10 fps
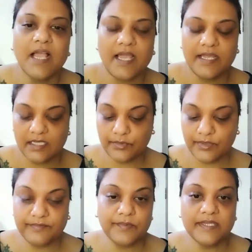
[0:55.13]

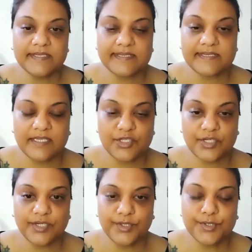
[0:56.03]
Everyone, this is Nisha
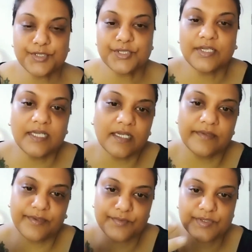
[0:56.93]
here. So today
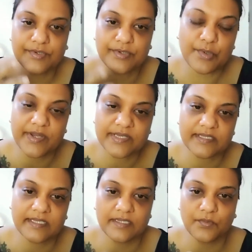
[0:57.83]
there was a request
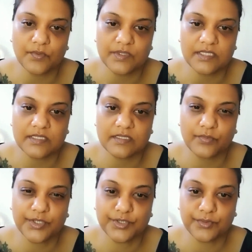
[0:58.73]
that they wanted a
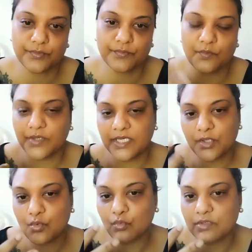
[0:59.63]
video in
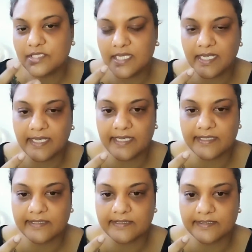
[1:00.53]
gold
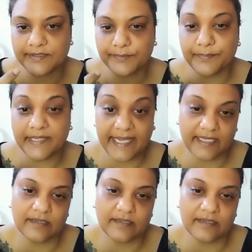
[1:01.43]
and black